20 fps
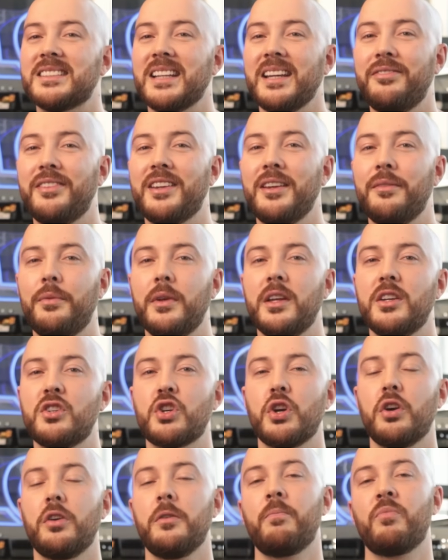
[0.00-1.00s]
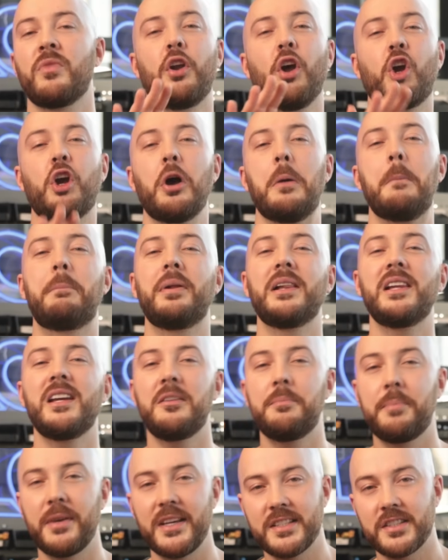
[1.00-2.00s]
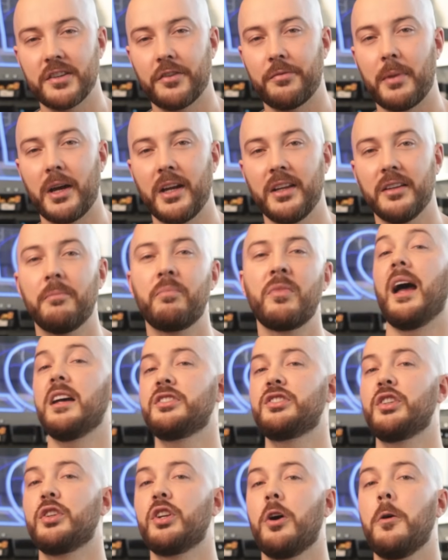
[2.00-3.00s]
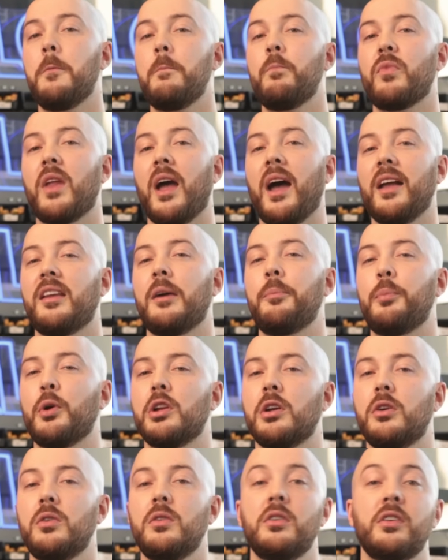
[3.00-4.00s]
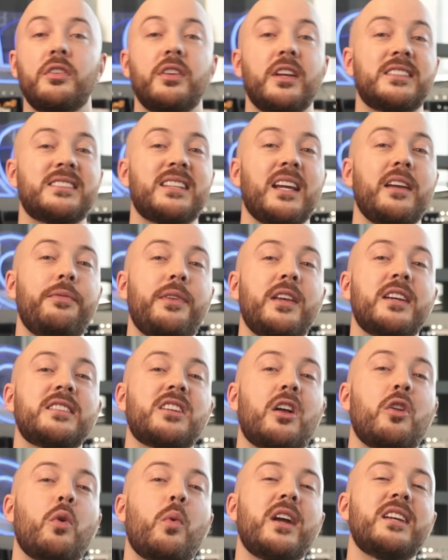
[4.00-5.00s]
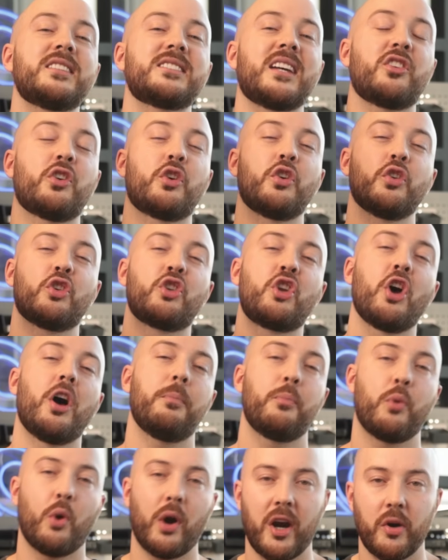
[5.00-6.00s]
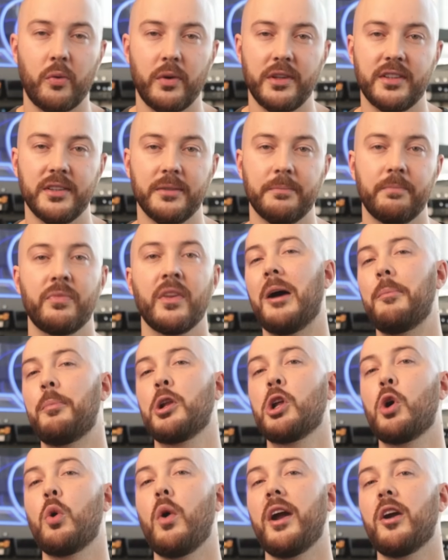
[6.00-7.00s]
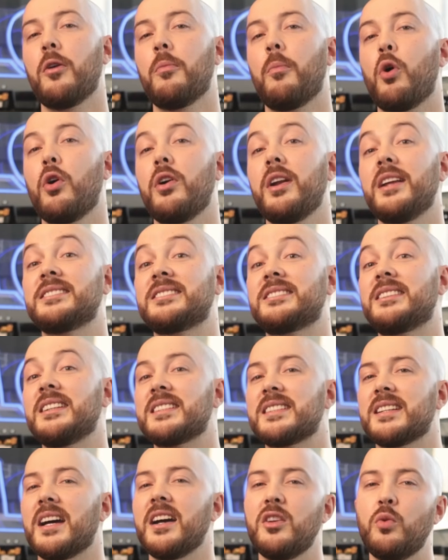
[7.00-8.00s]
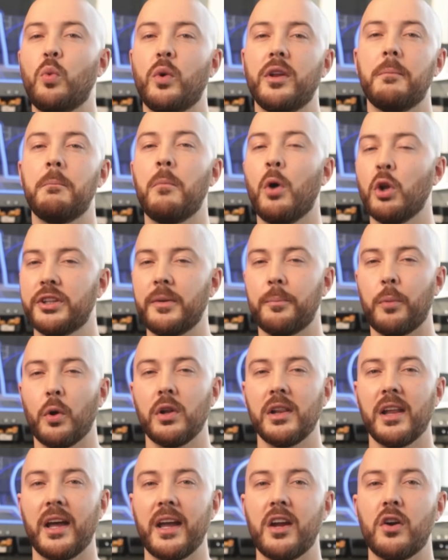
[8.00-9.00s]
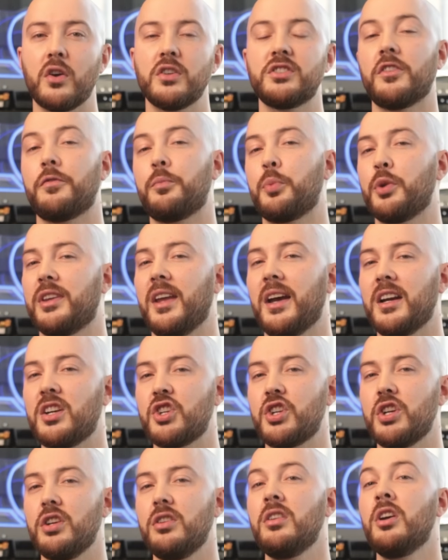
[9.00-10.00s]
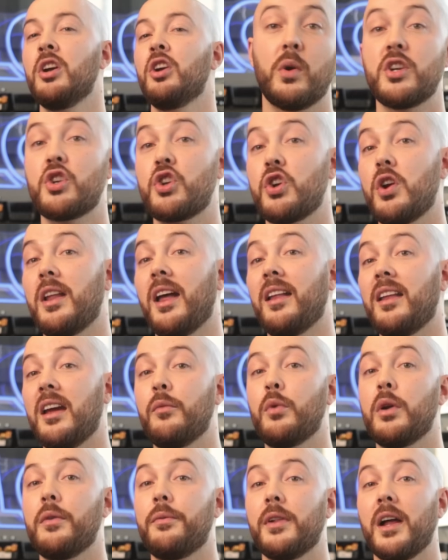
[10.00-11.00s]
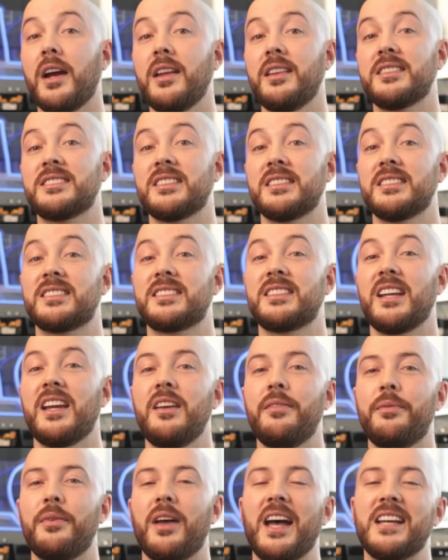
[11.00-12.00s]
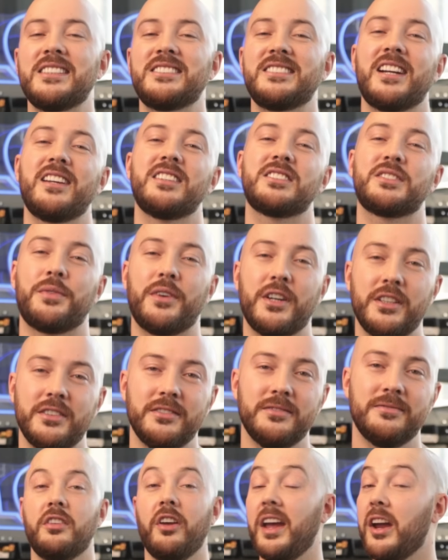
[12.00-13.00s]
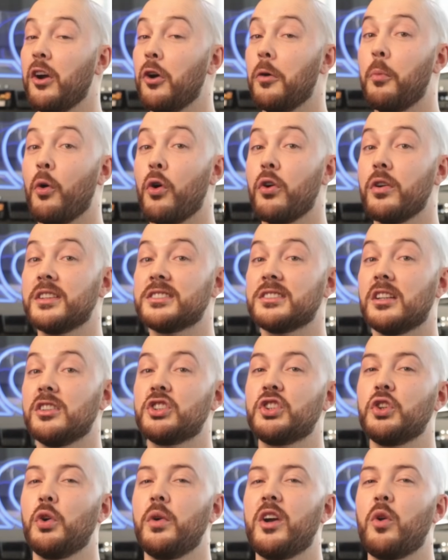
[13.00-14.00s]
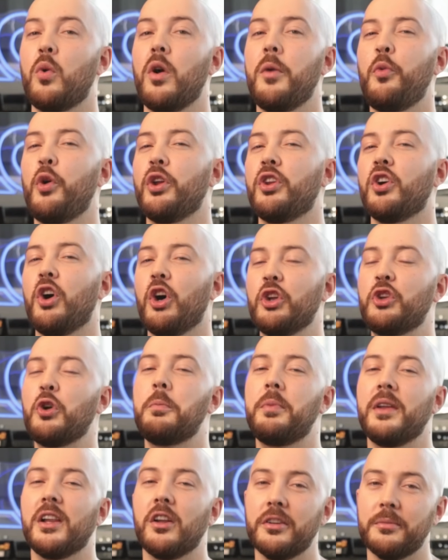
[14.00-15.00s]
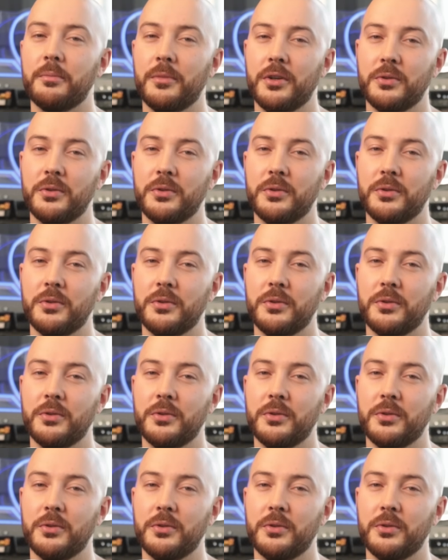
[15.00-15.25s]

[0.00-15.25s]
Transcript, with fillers: safety feature for the complete peace of mind. As you know, at Apollo, the safety is always at our top priority. The Apollo Airborne is designed with multiple layers of protection to ensure that every flight is as safe as it is fun. The Airborne is also equipped with autopilot